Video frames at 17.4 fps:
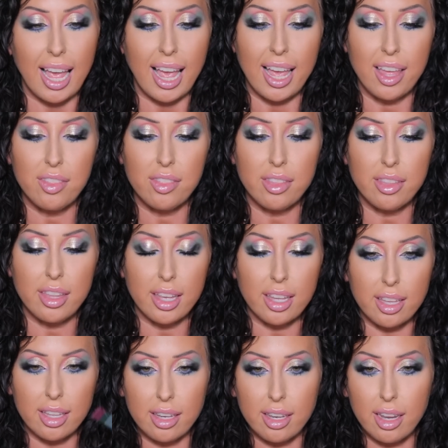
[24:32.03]
And
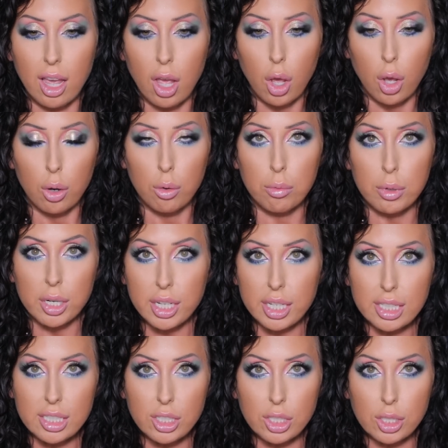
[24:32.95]
then we're
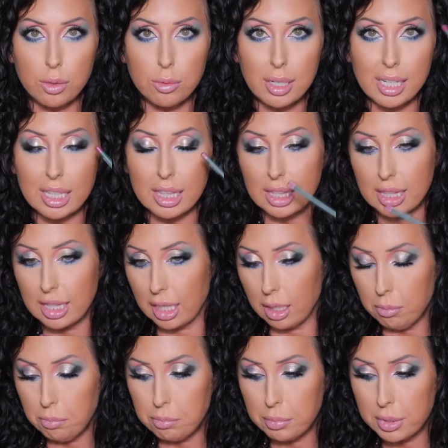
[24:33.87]
gonna do
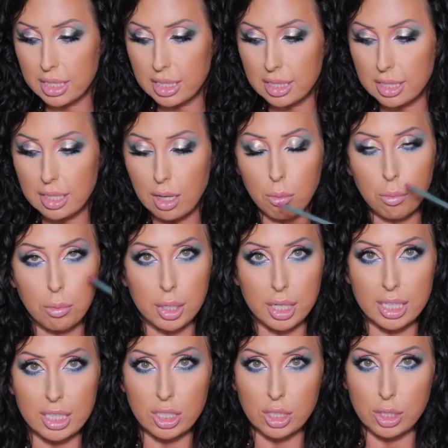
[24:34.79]
lips. We're
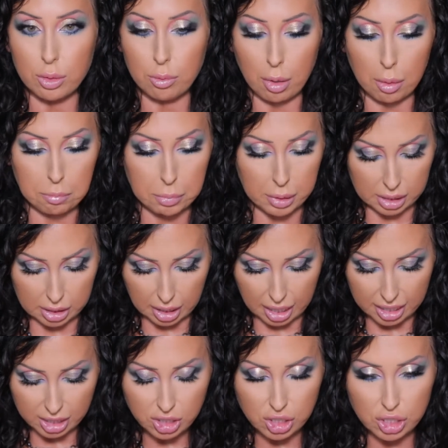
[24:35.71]
gonna do
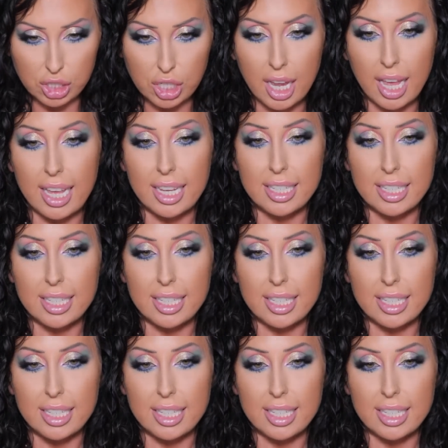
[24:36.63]
blush.